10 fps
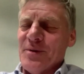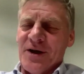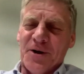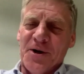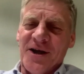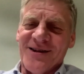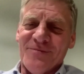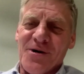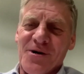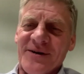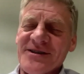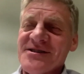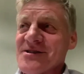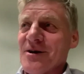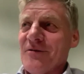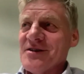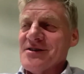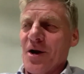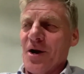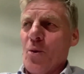including at the Prime Minister's office,
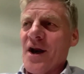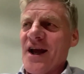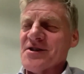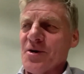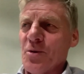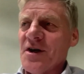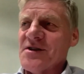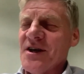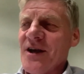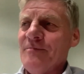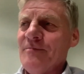what actually works here.